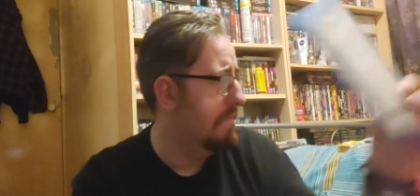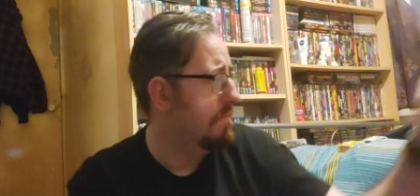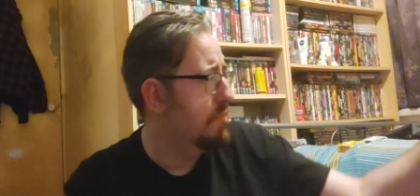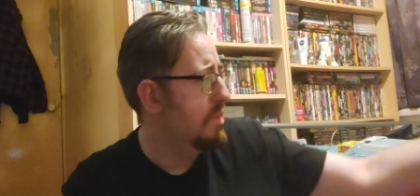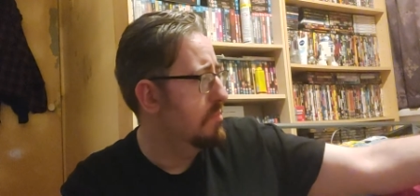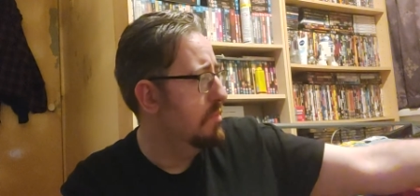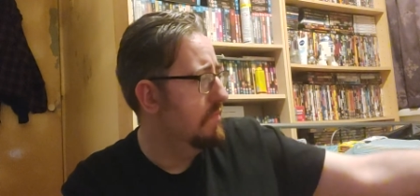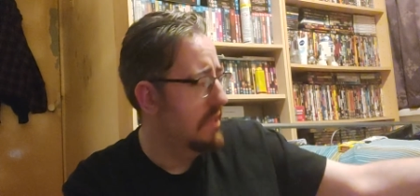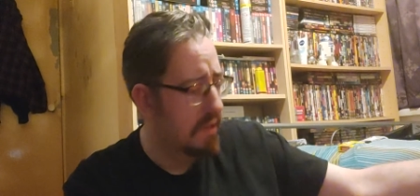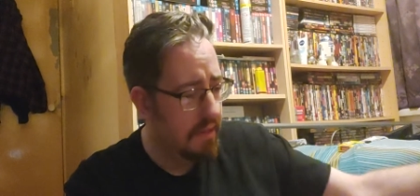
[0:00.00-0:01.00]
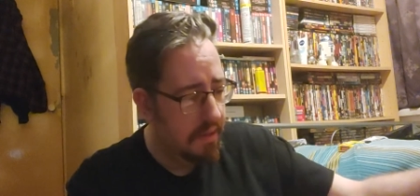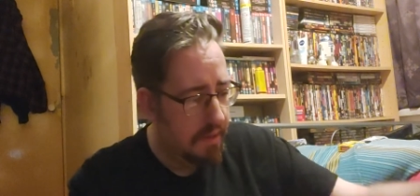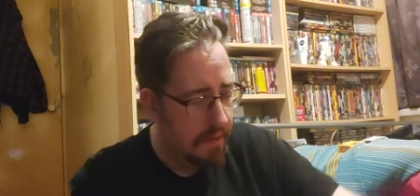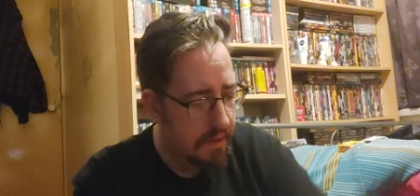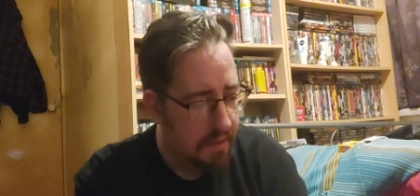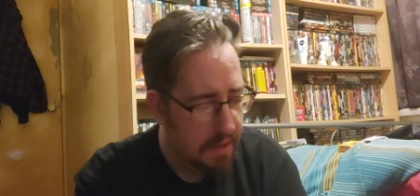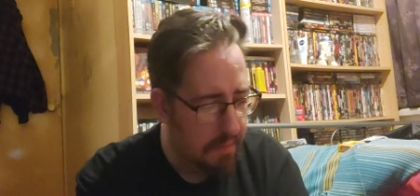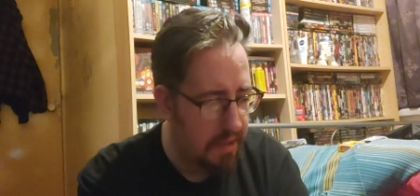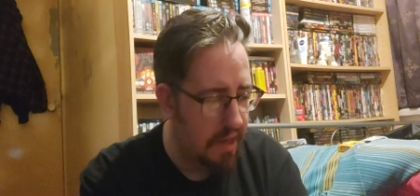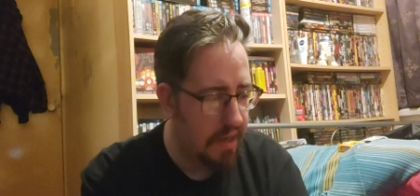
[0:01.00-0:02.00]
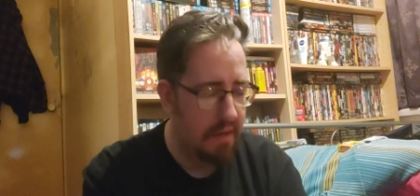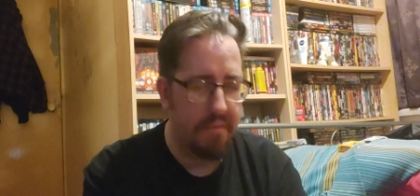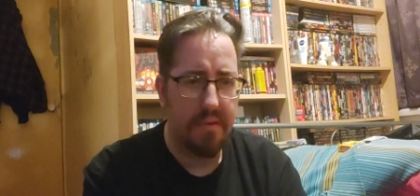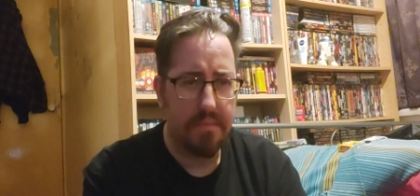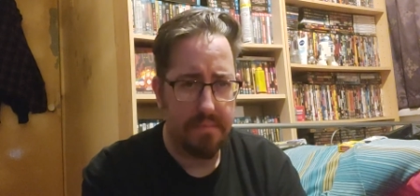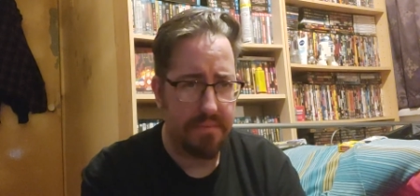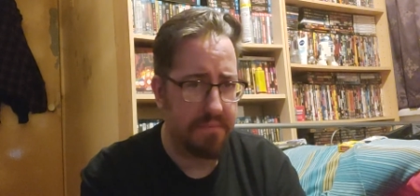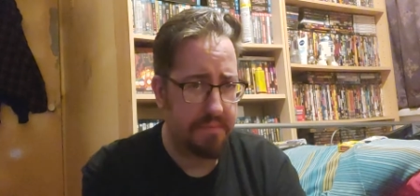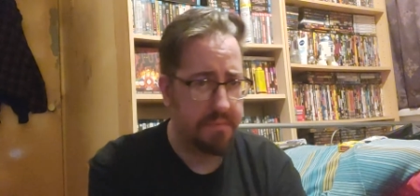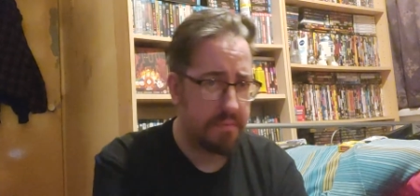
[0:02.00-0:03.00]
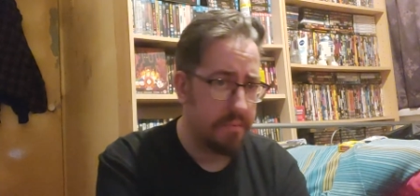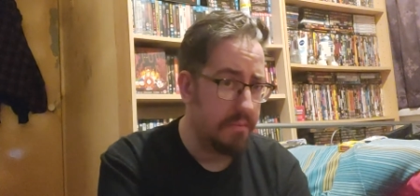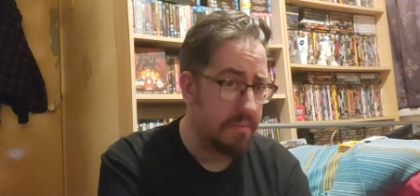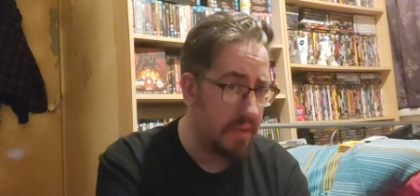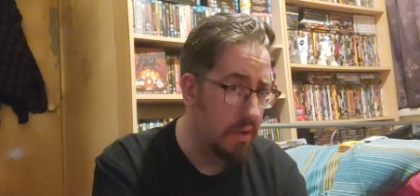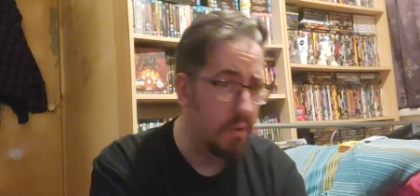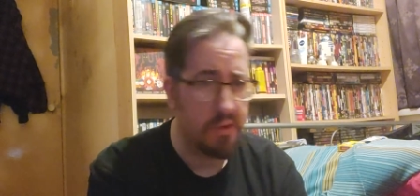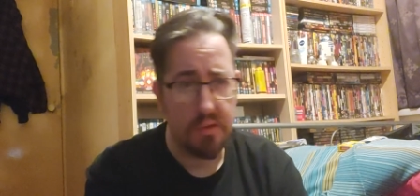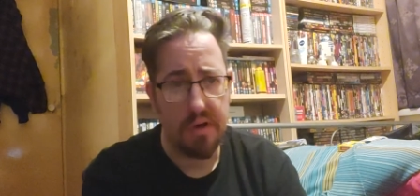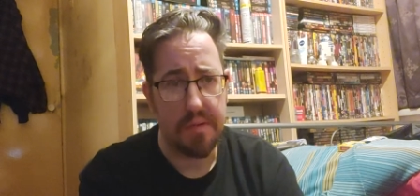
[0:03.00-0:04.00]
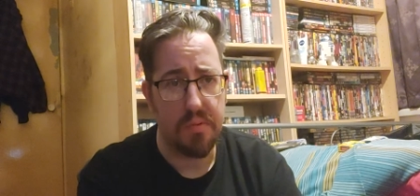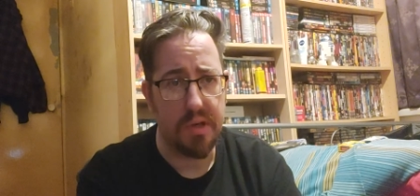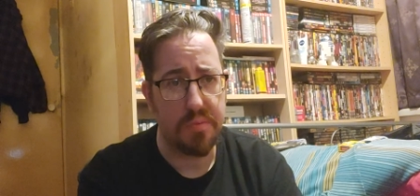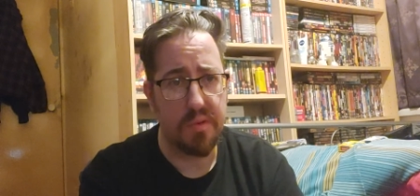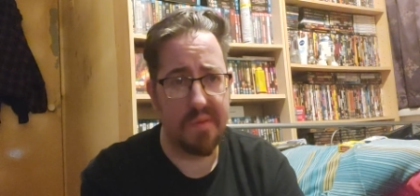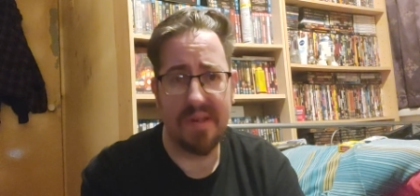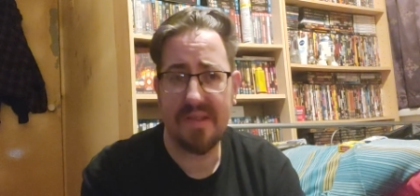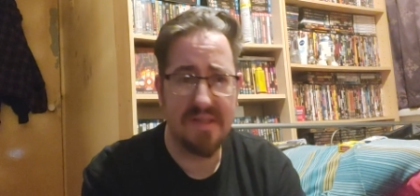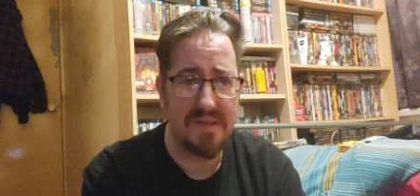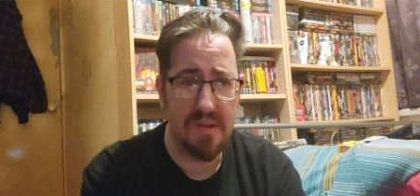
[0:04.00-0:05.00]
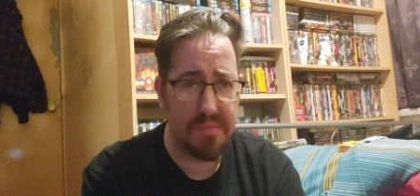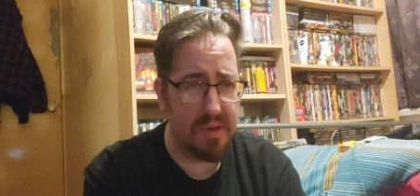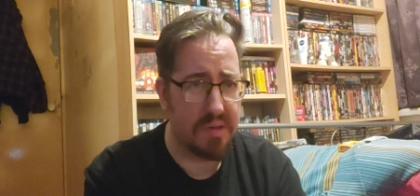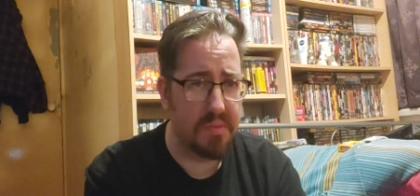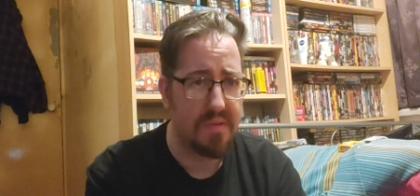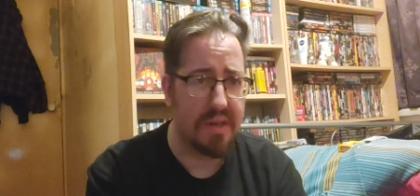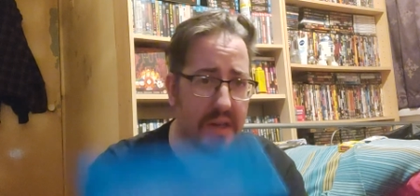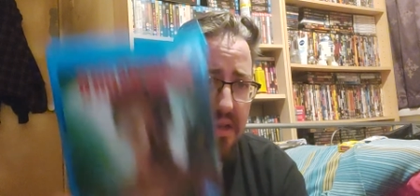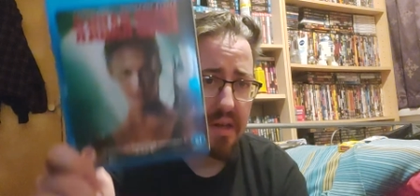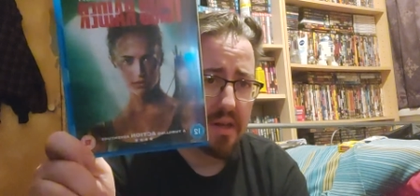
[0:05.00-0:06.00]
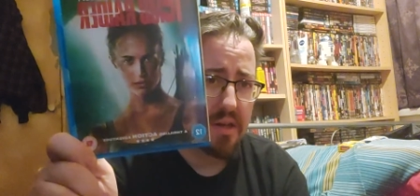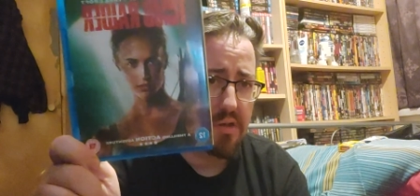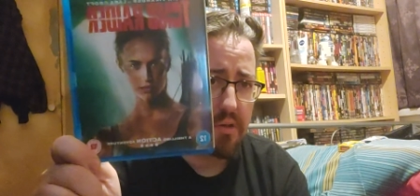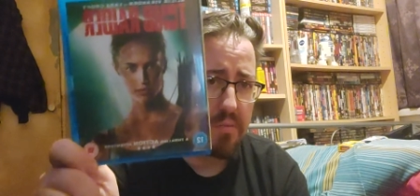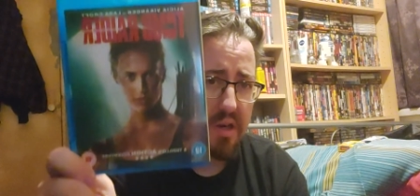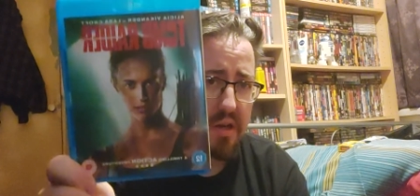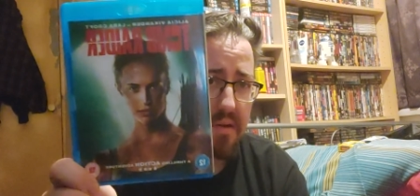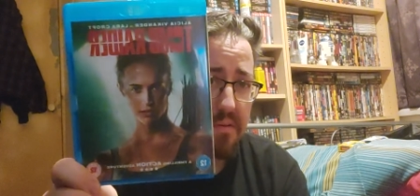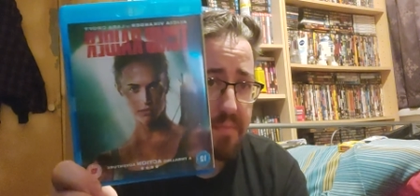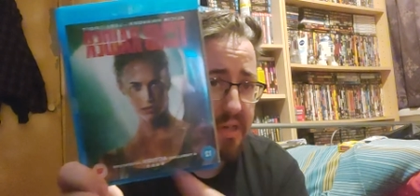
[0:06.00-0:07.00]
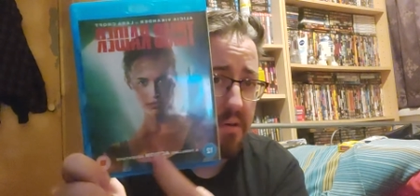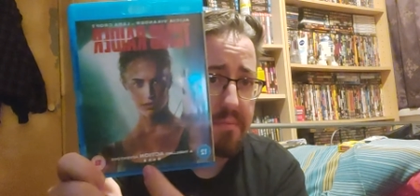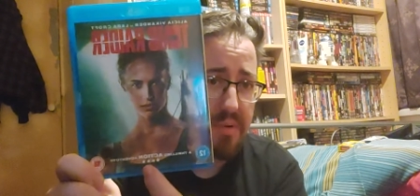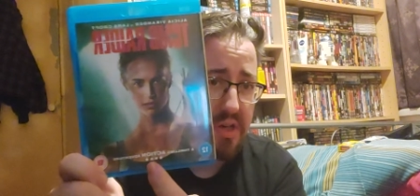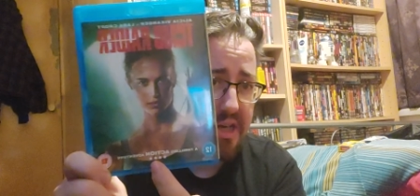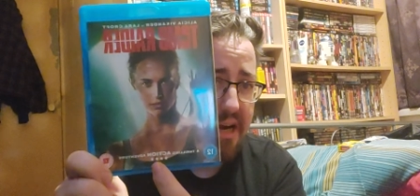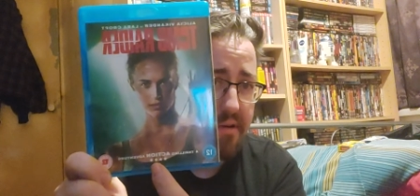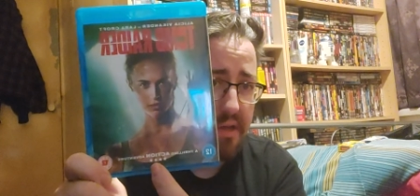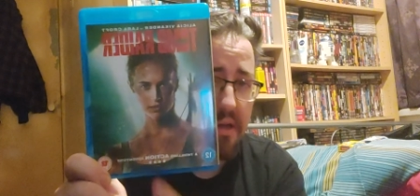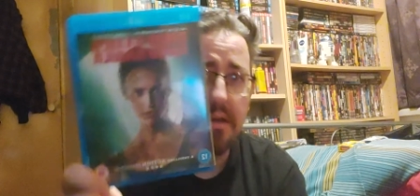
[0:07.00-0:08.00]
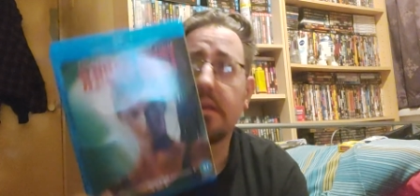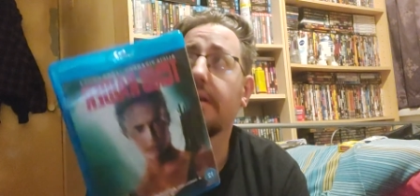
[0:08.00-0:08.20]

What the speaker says: British movie. Then we have not so great British movie, because it's not a British movie. It's Tomb Raider. It's based on a British character,